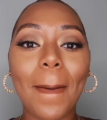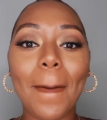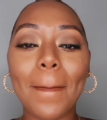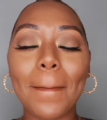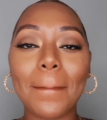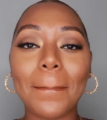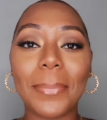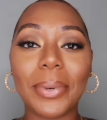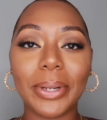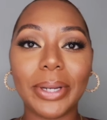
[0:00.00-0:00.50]

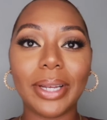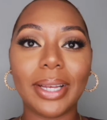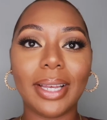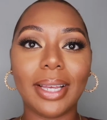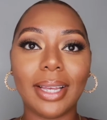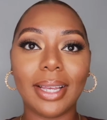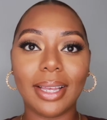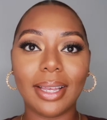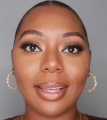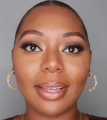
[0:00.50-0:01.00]

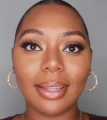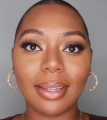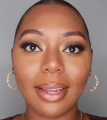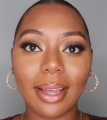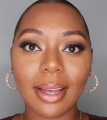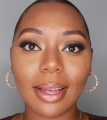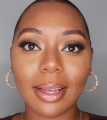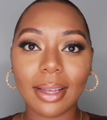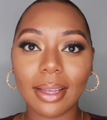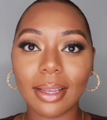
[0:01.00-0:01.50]
but
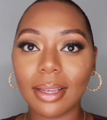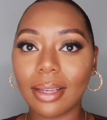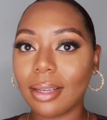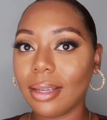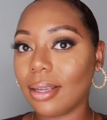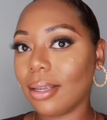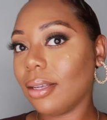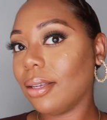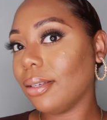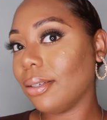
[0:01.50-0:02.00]

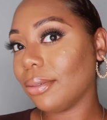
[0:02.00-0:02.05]
like